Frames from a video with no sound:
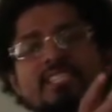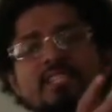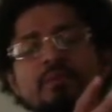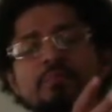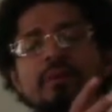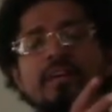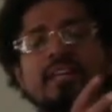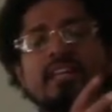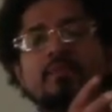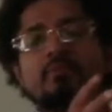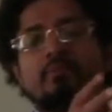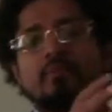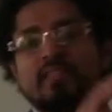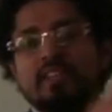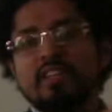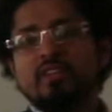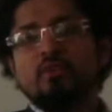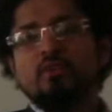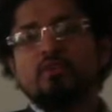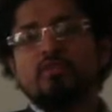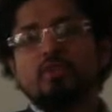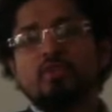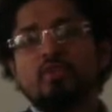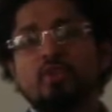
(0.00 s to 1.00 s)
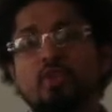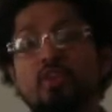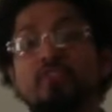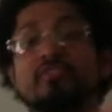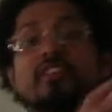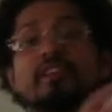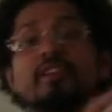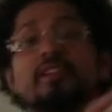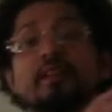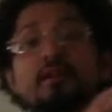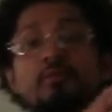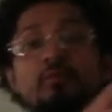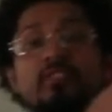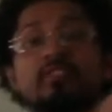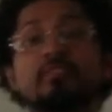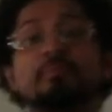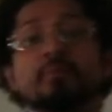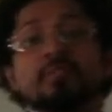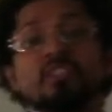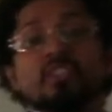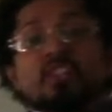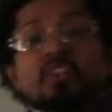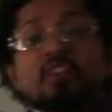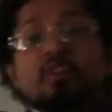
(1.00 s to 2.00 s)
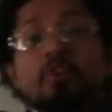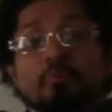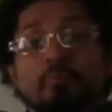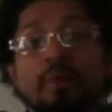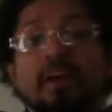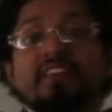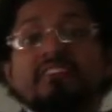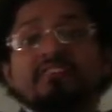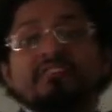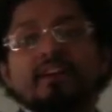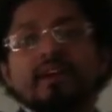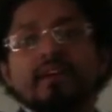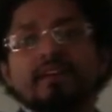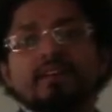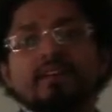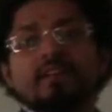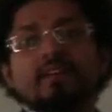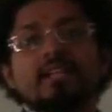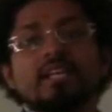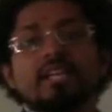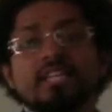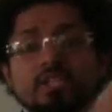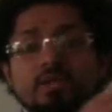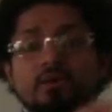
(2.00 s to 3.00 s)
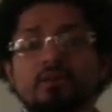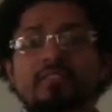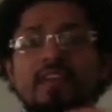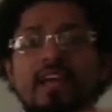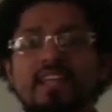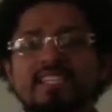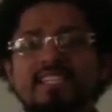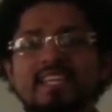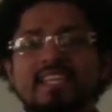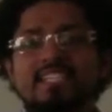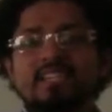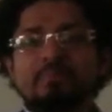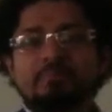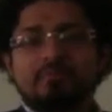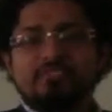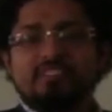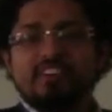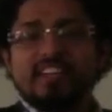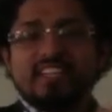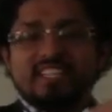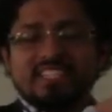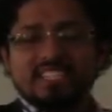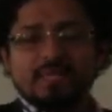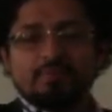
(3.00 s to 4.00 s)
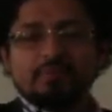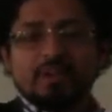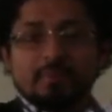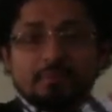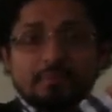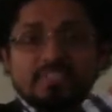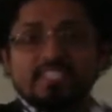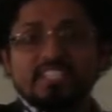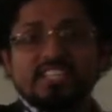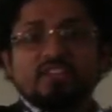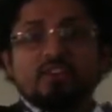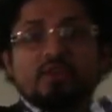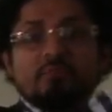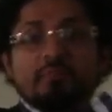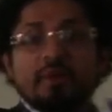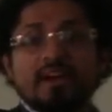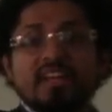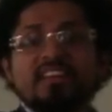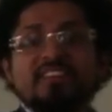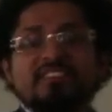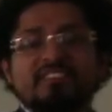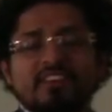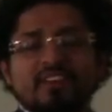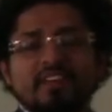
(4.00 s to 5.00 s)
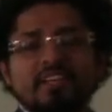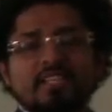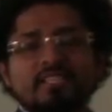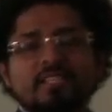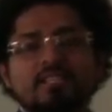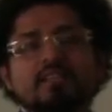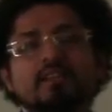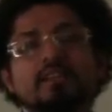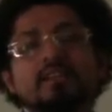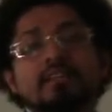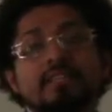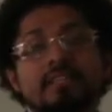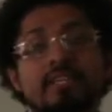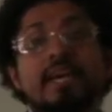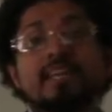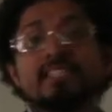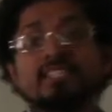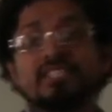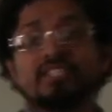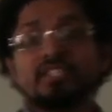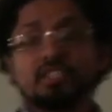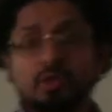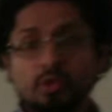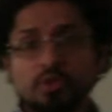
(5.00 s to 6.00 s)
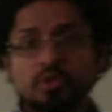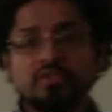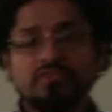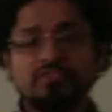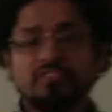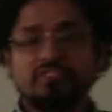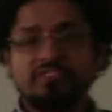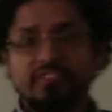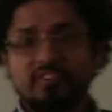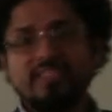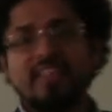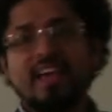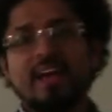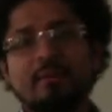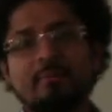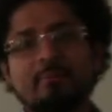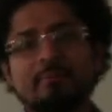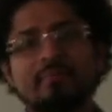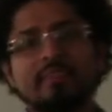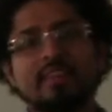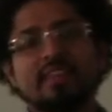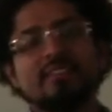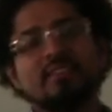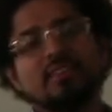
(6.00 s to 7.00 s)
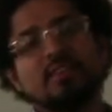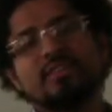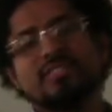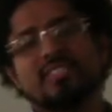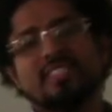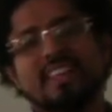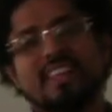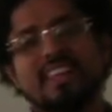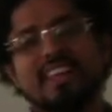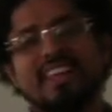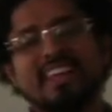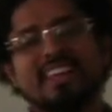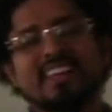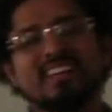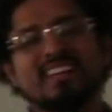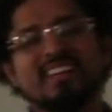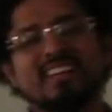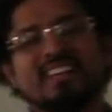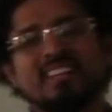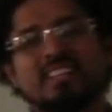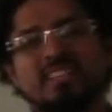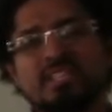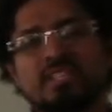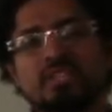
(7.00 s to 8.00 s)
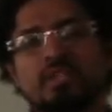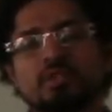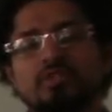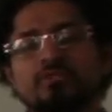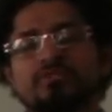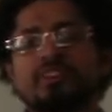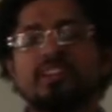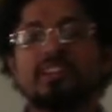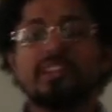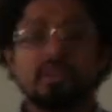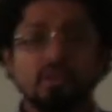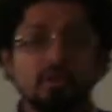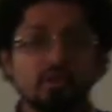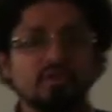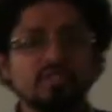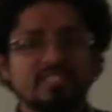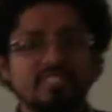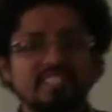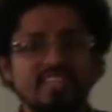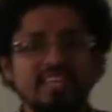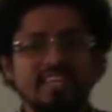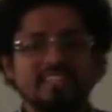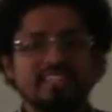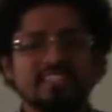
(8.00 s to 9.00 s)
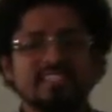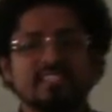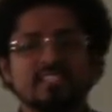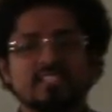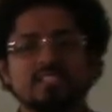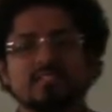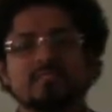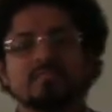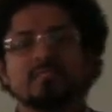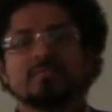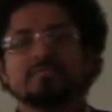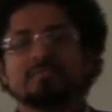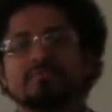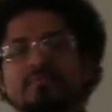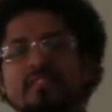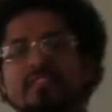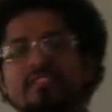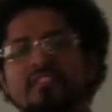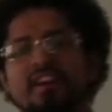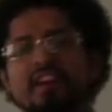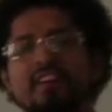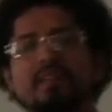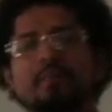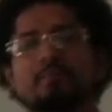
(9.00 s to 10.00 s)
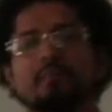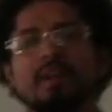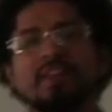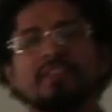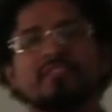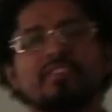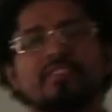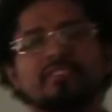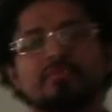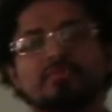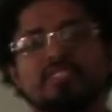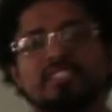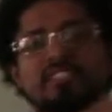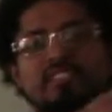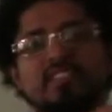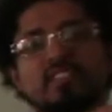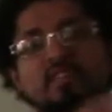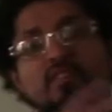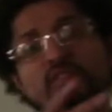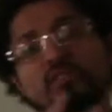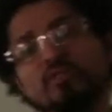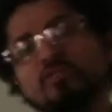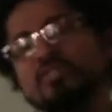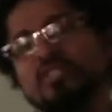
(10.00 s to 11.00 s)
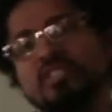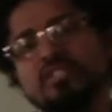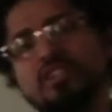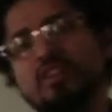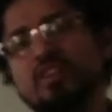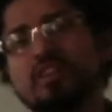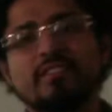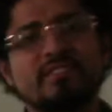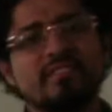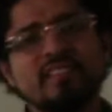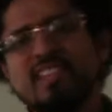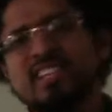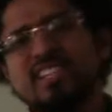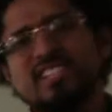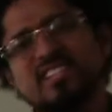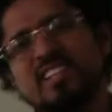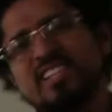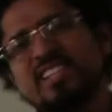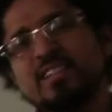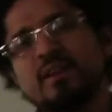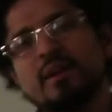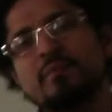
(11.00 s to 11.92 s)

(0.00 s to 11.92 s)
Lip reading: the money when they don't deserve it with a particular benefit. So in that sense of providing someone a particular benefit, yes, it's useful for them, even though it's not like useful in a good sense. They've gotten a benefit which they don't deserve. So that's,